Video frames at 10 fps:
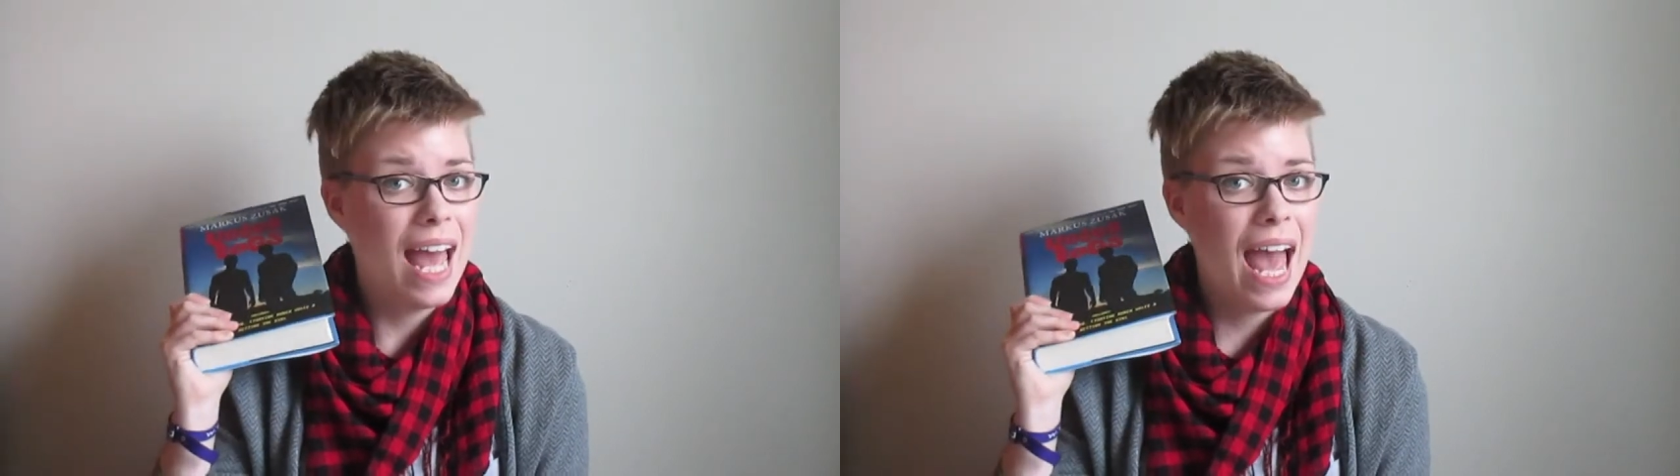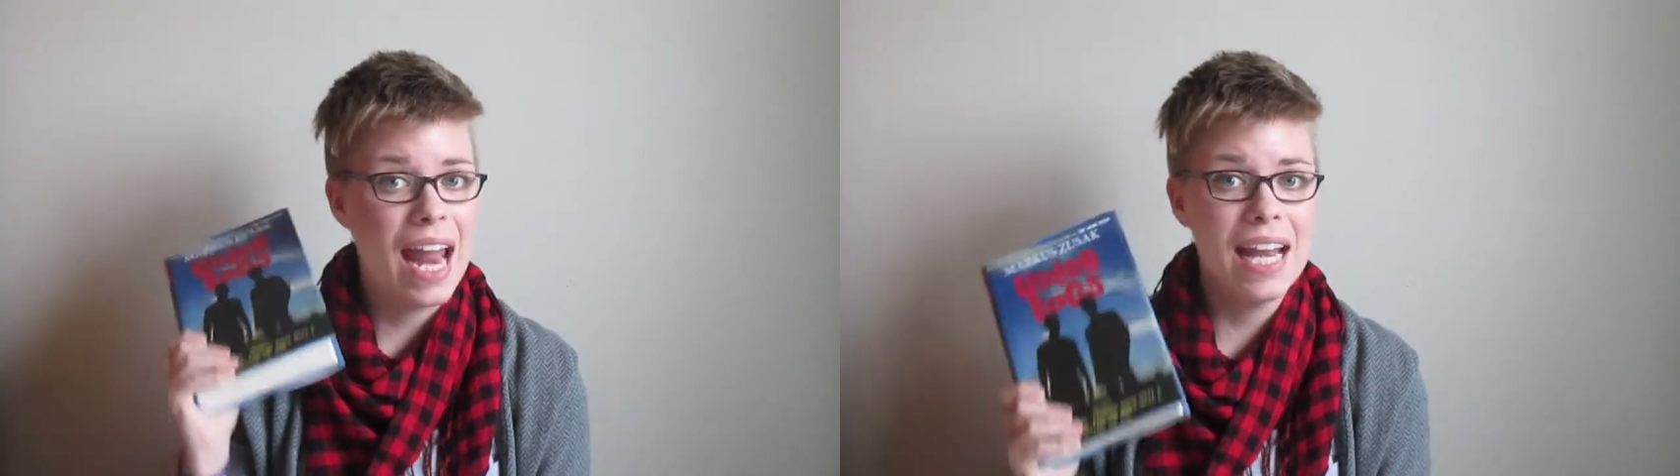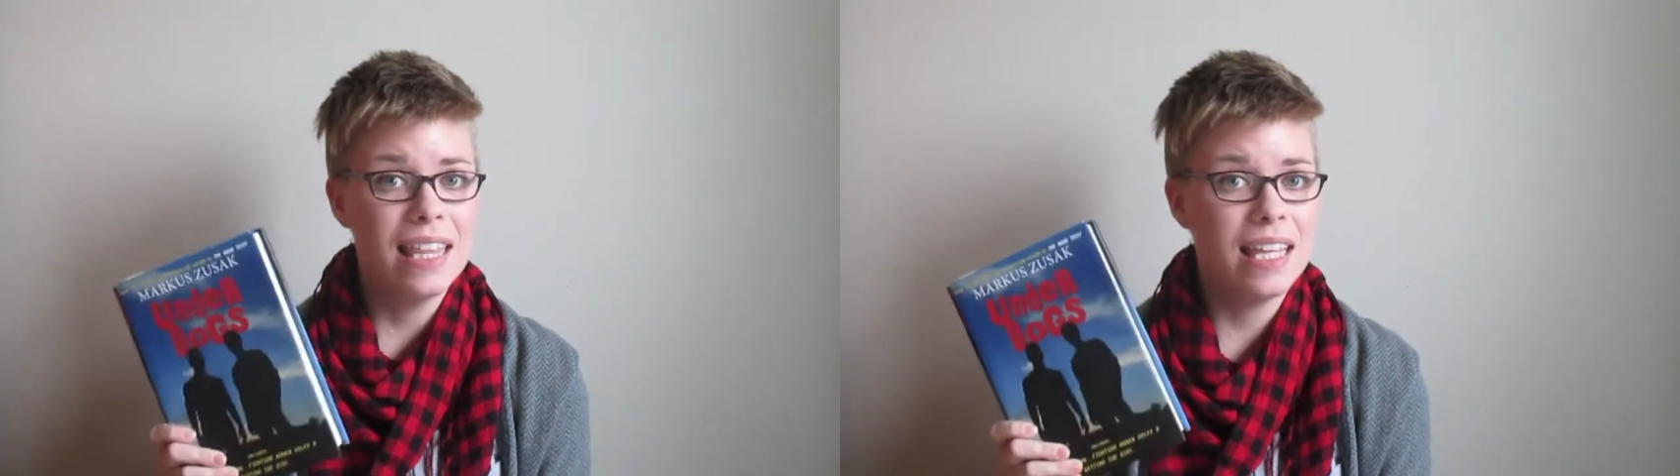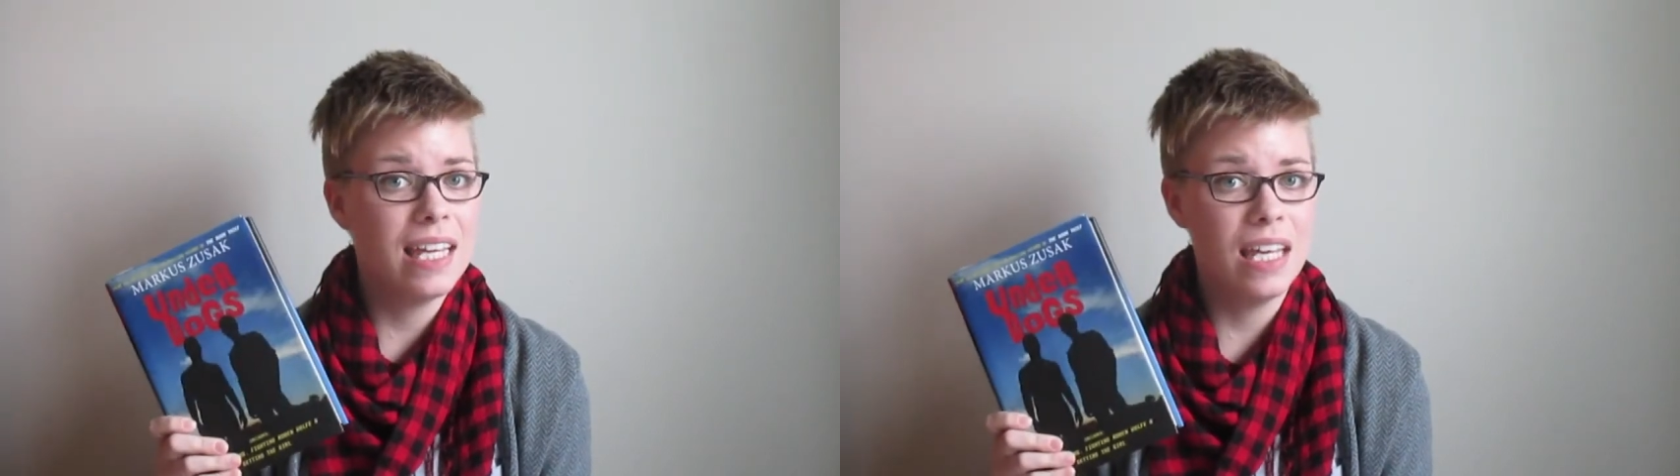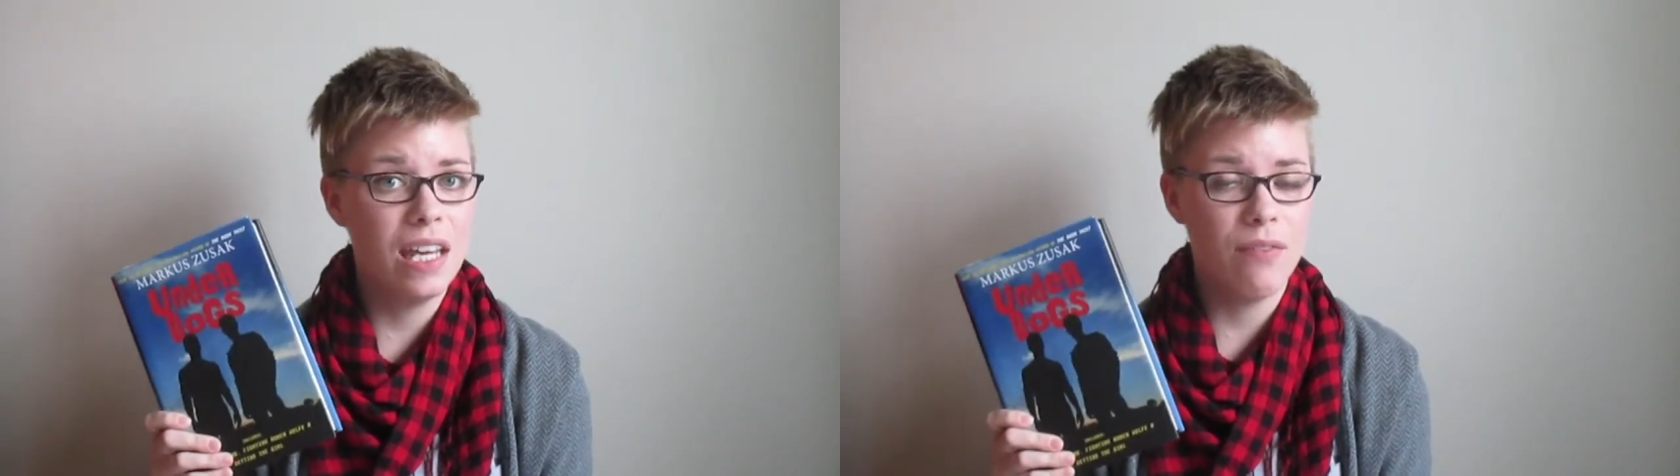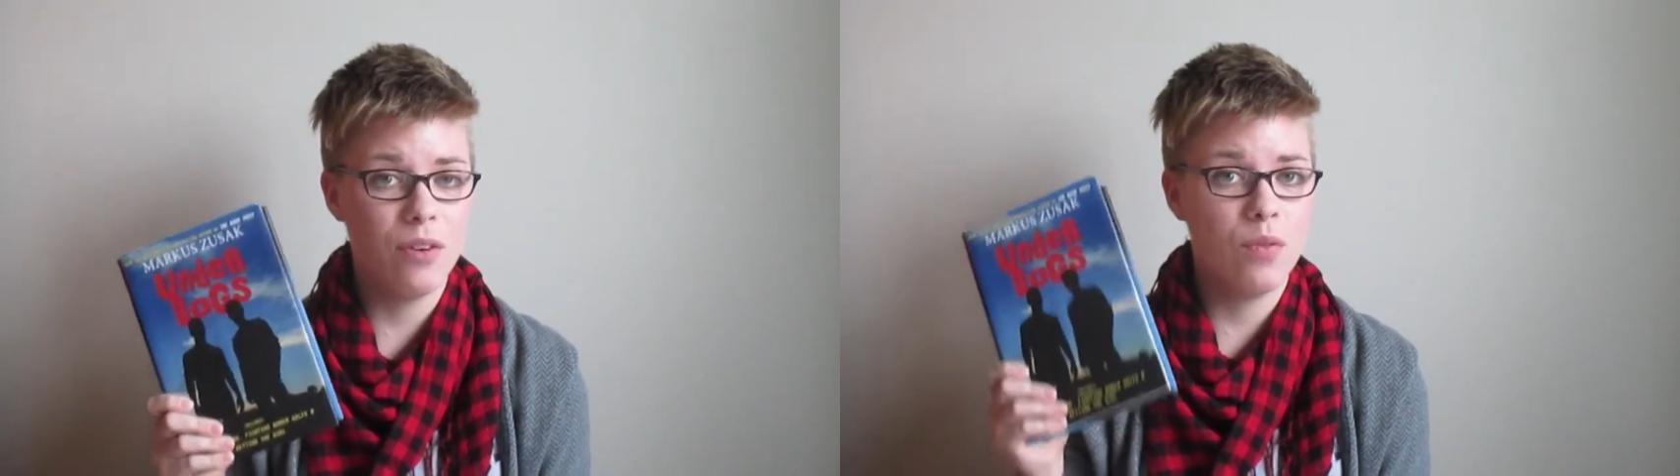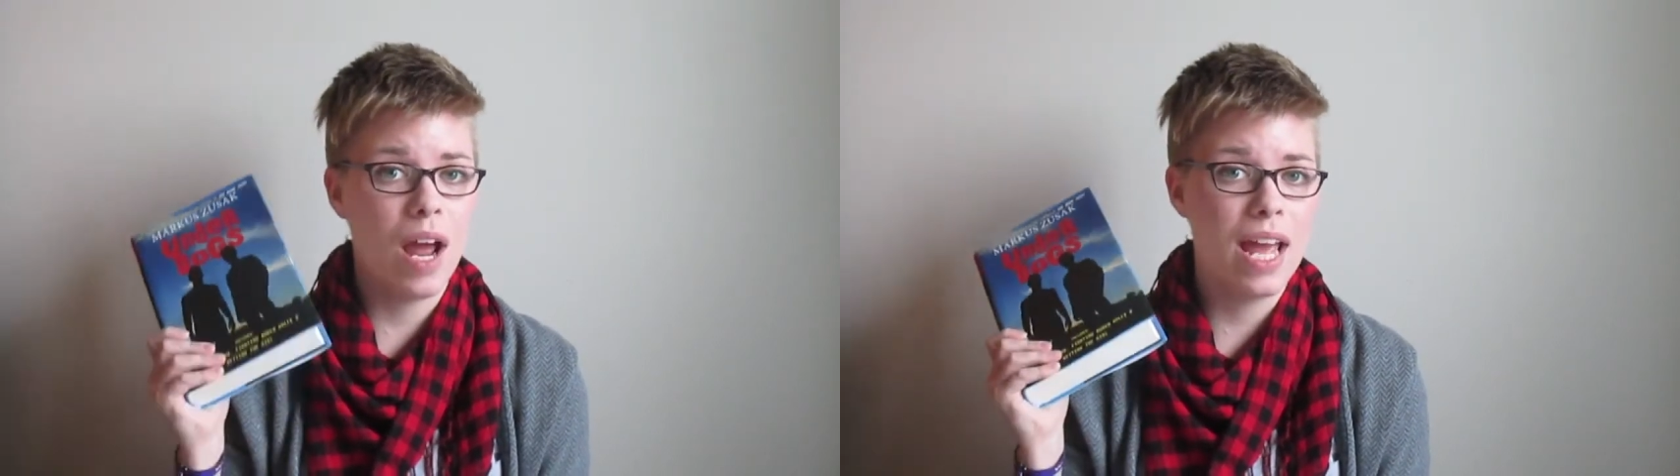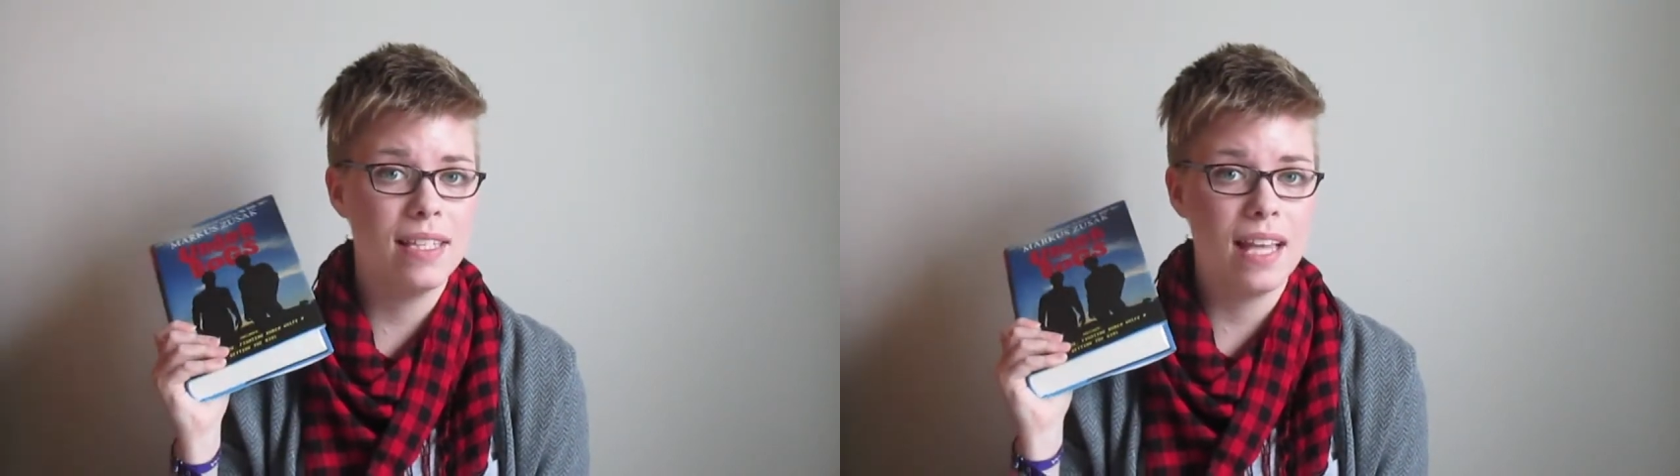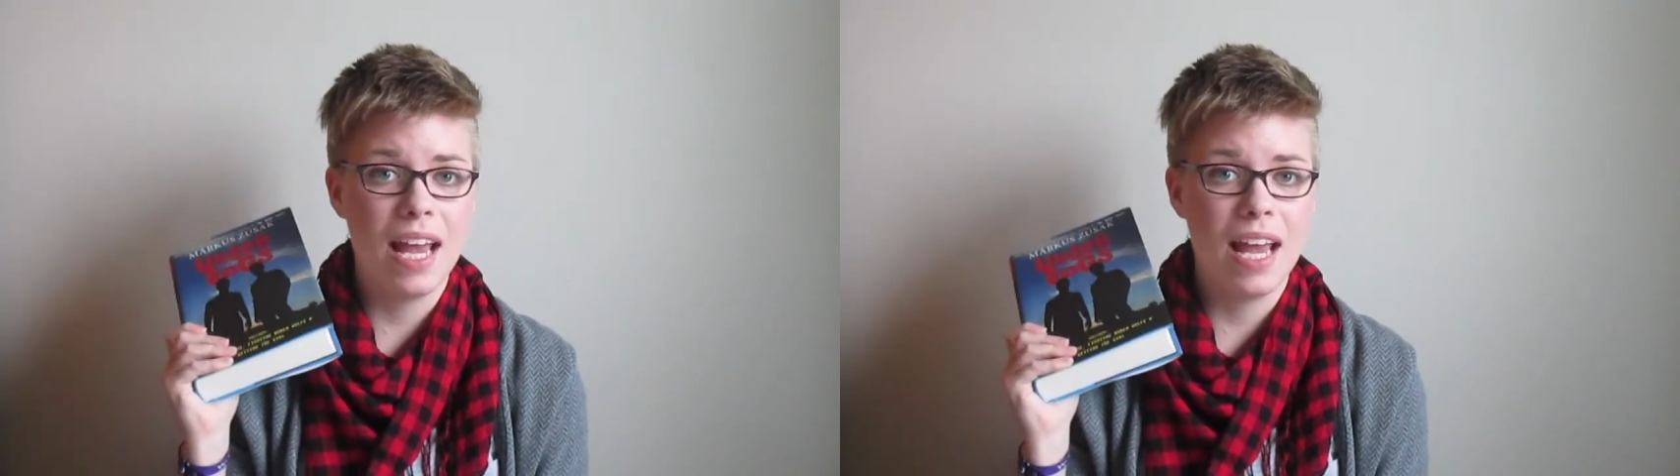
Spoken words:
anything he ever writes.